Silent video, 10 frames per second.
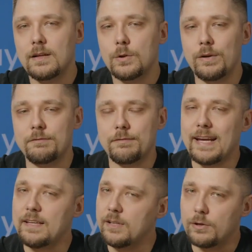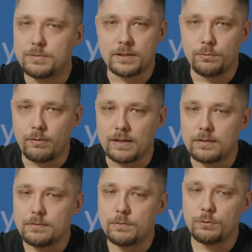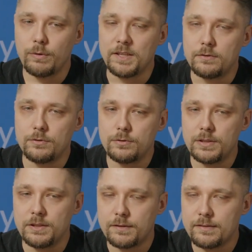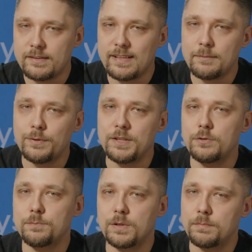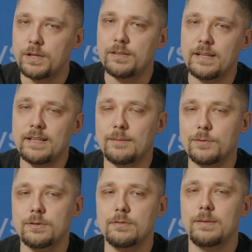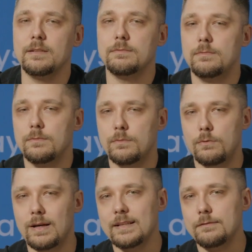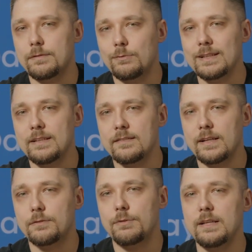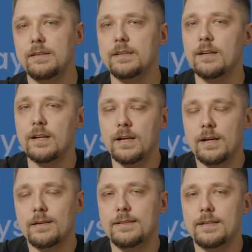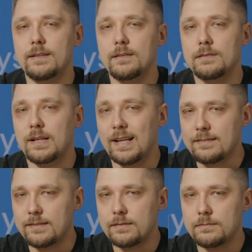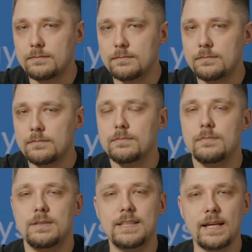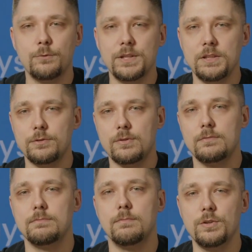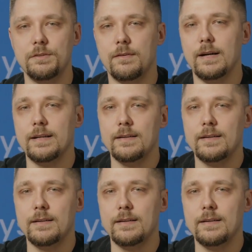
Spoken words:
with any object we want. What we need to do in first step, we need to prepare the data model by from one hand side creating the class. Then we need to modify